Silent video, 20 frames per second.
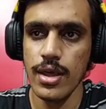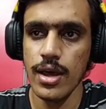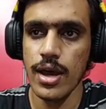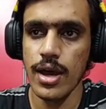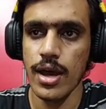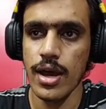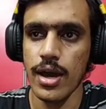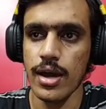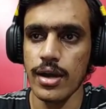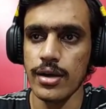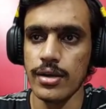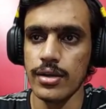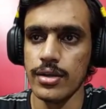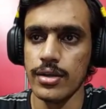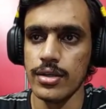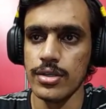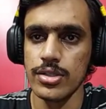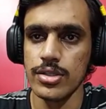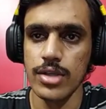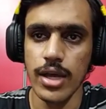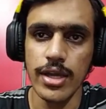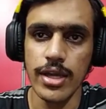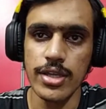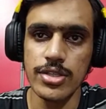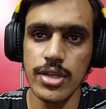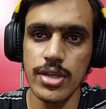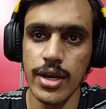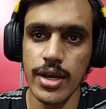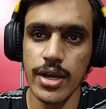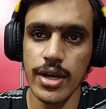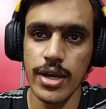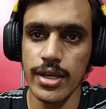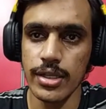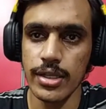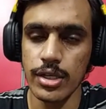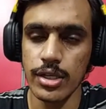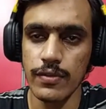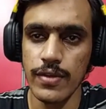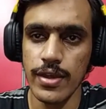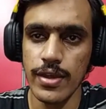And uh, Sai, is there any
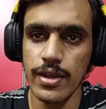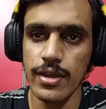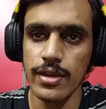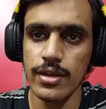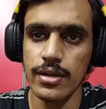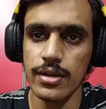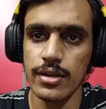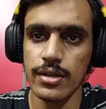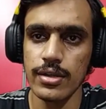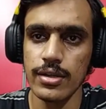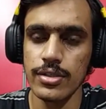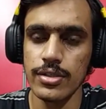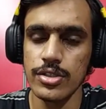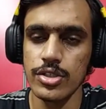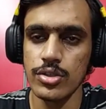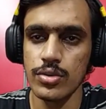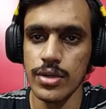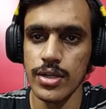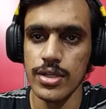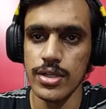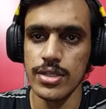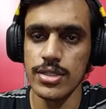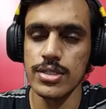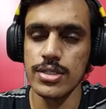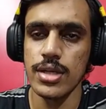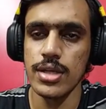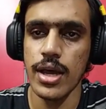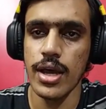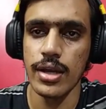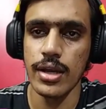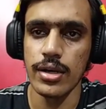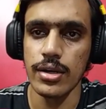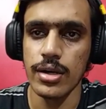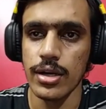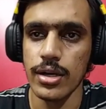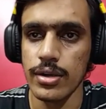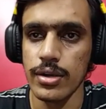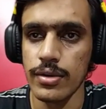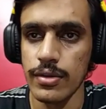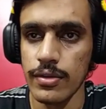other way uh, students and
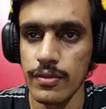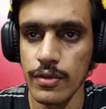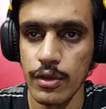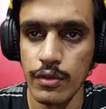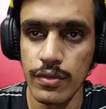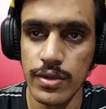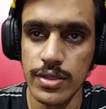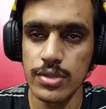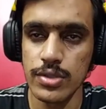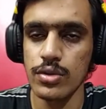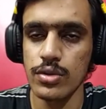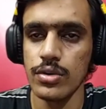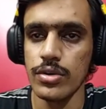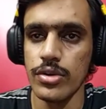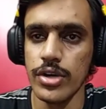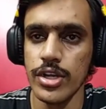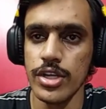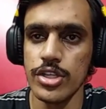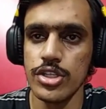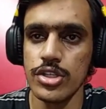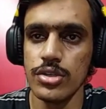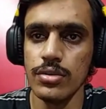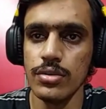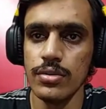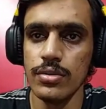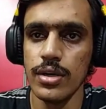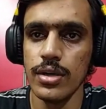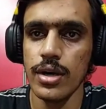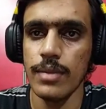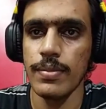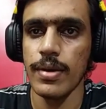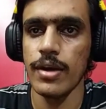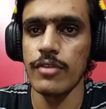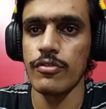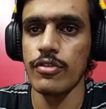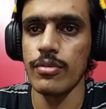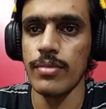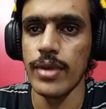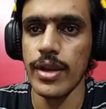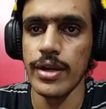our viewers could reach you apart
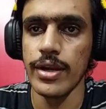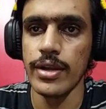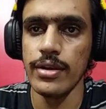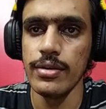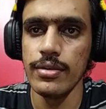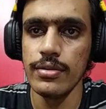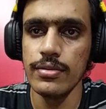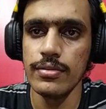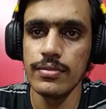from LinkedIn?